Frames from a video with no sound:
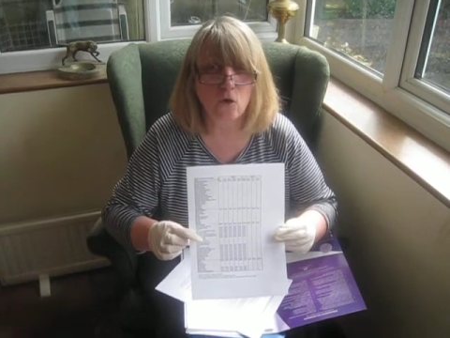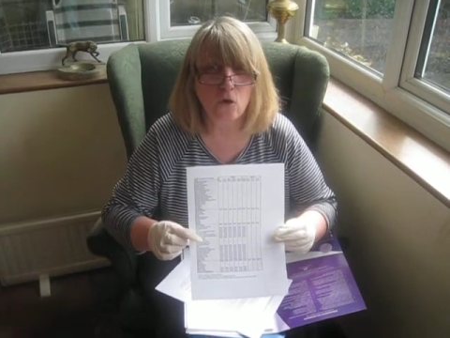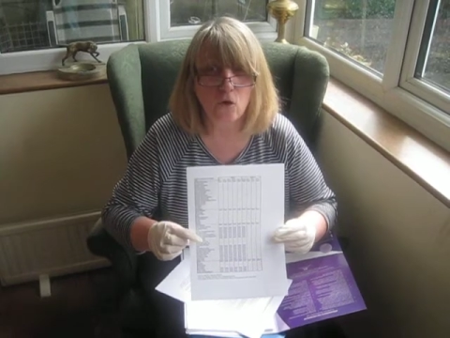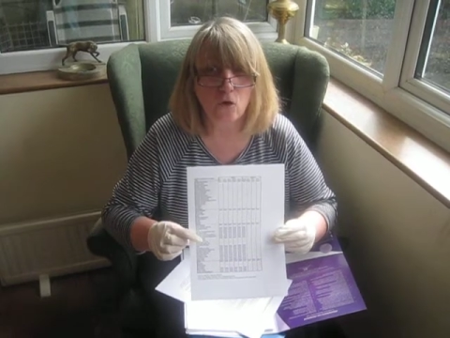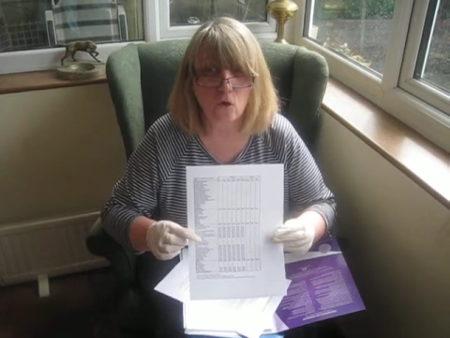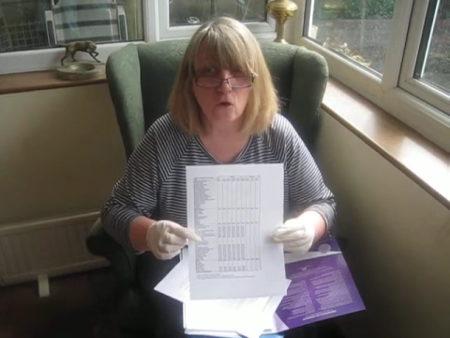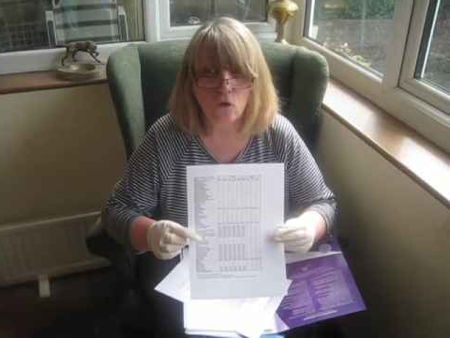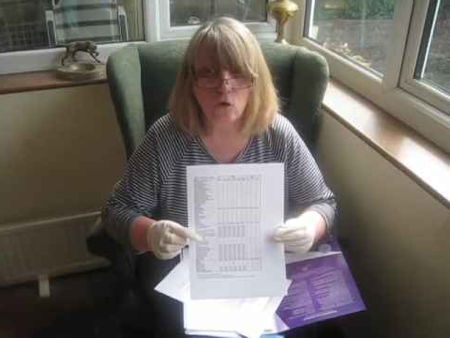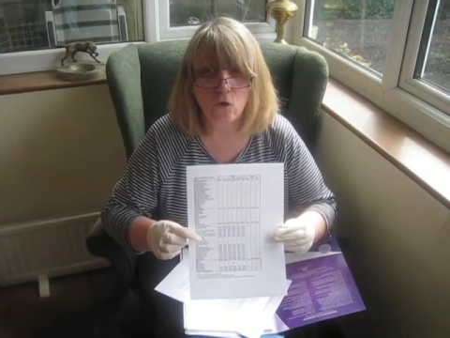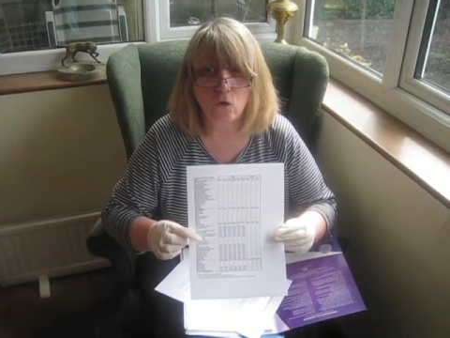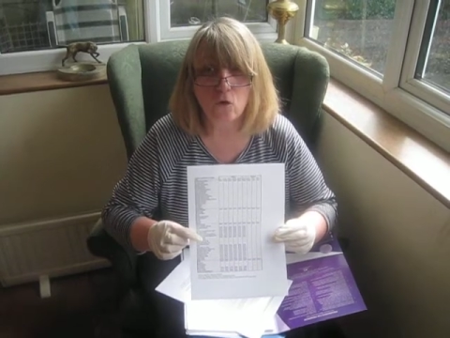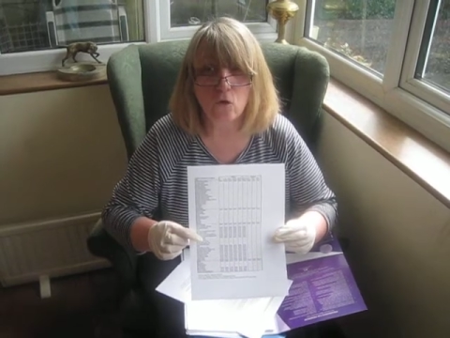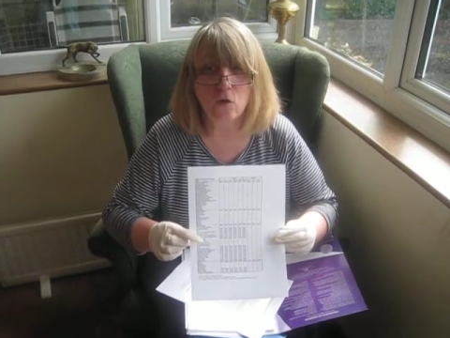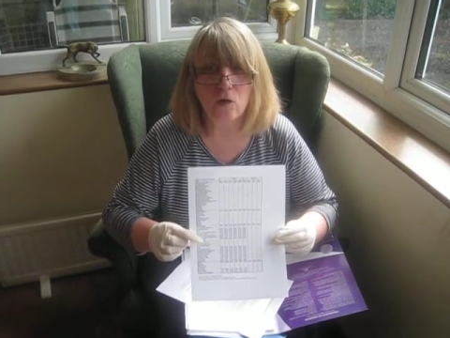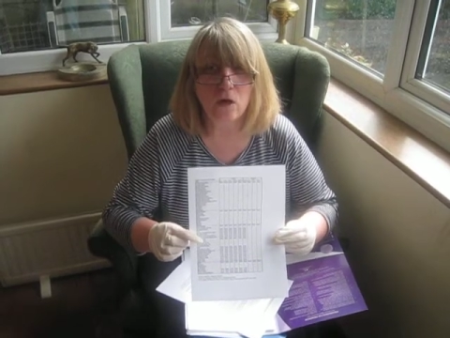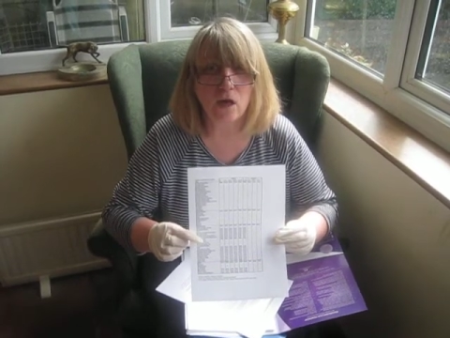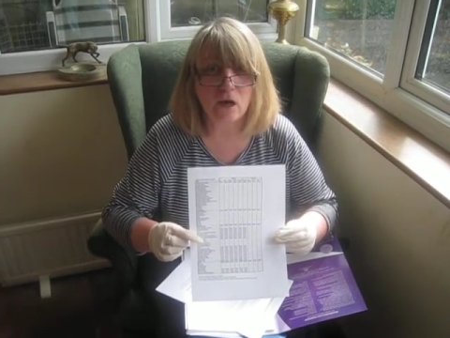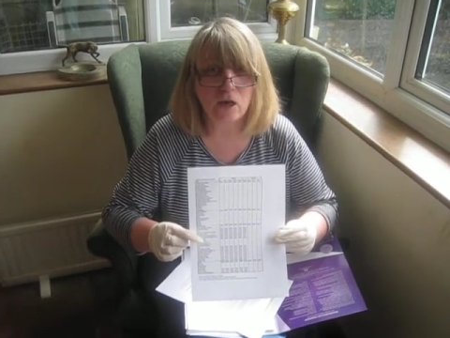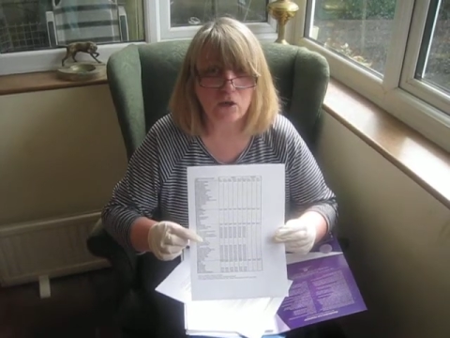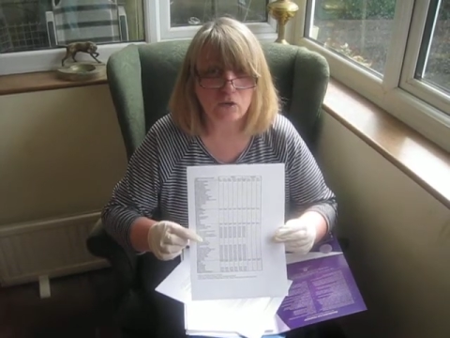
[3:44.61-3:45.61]
or
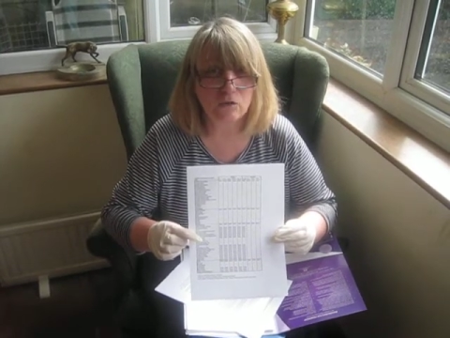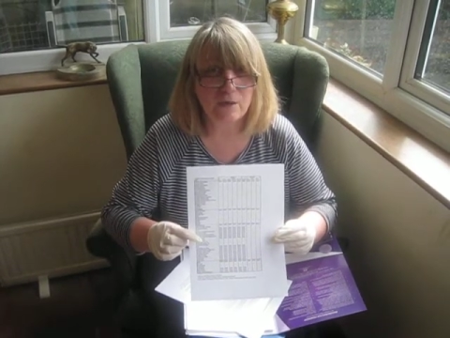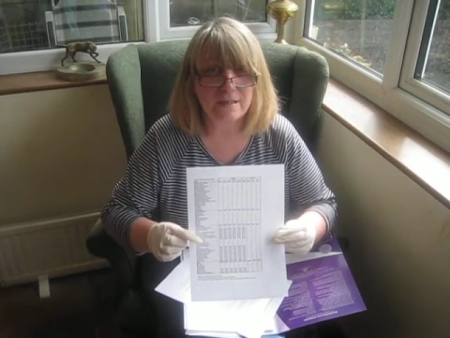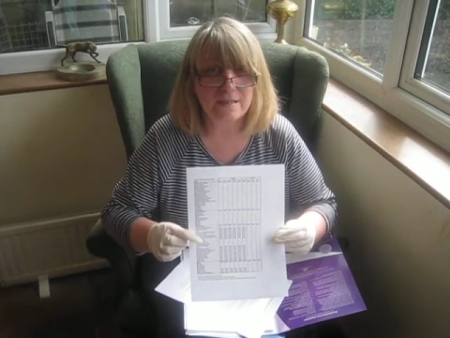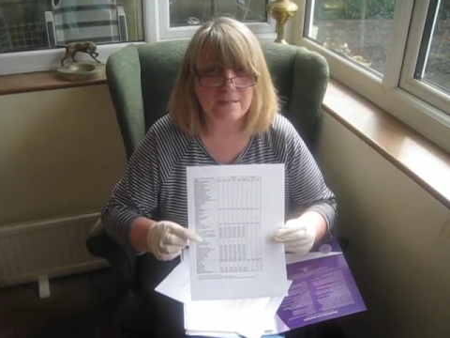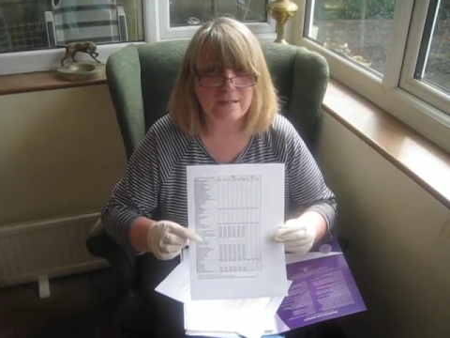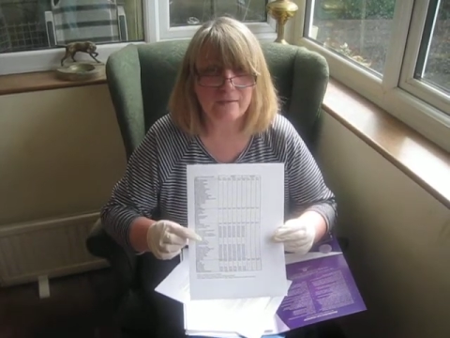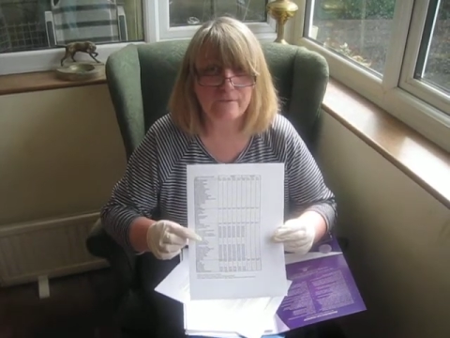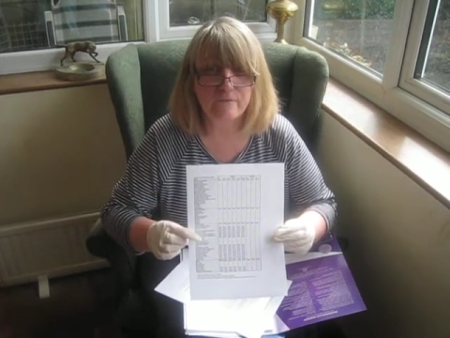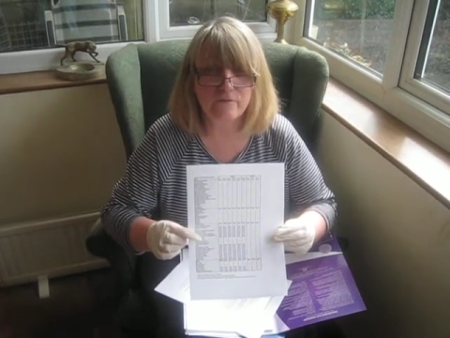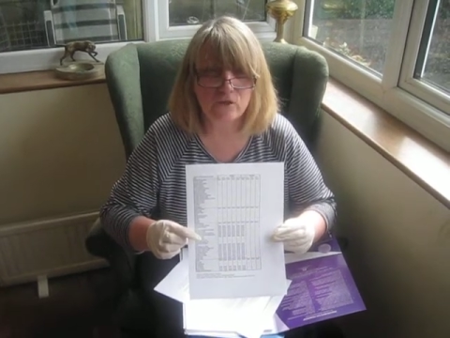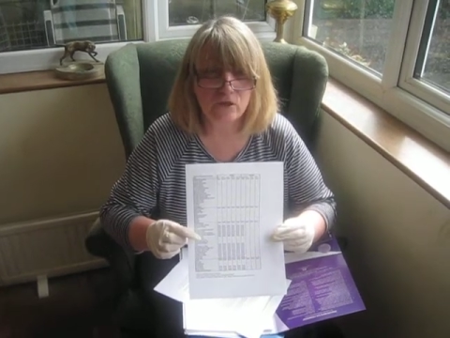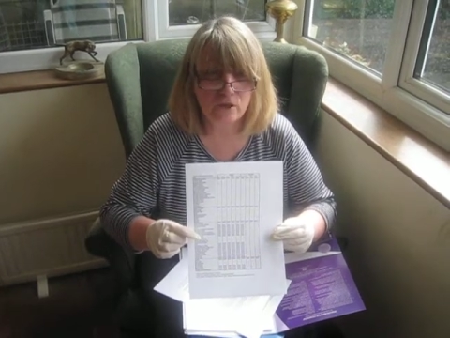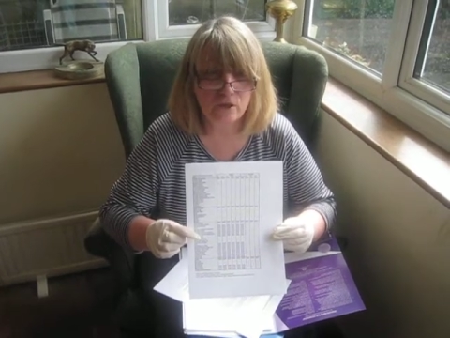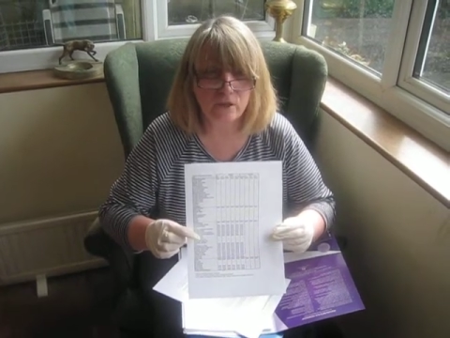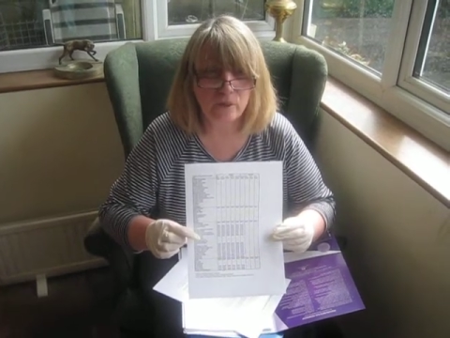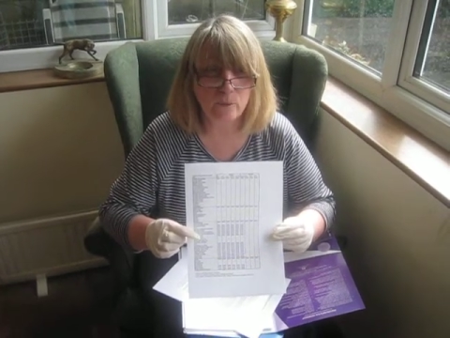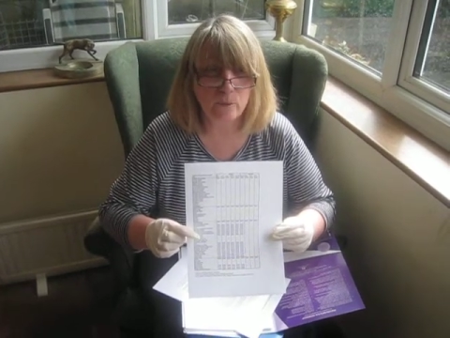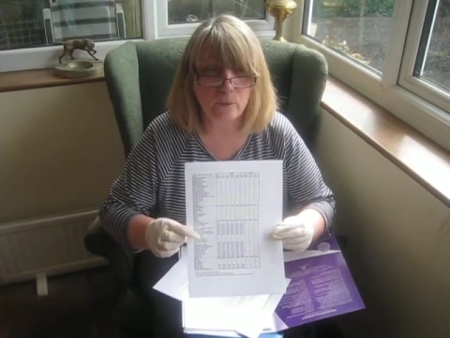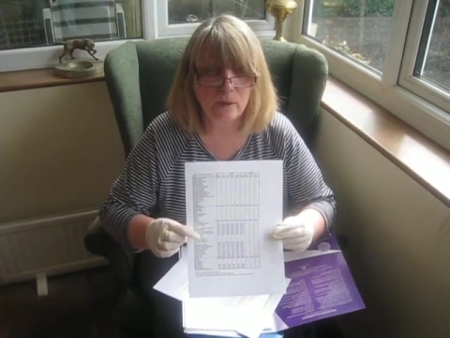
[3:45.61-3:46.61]
aggressive
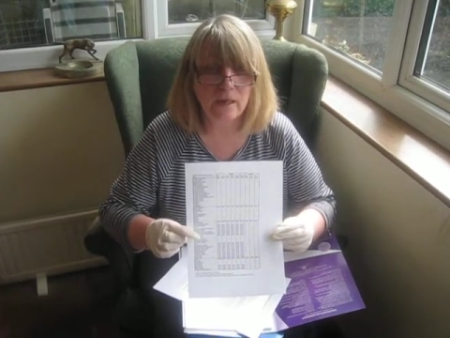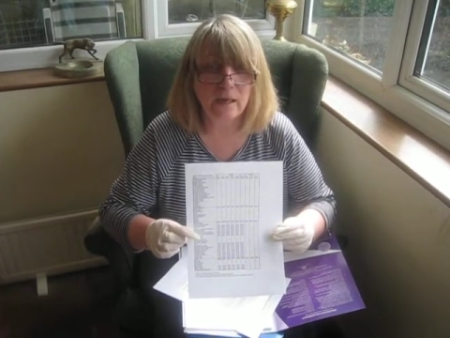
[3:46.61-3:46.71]
to.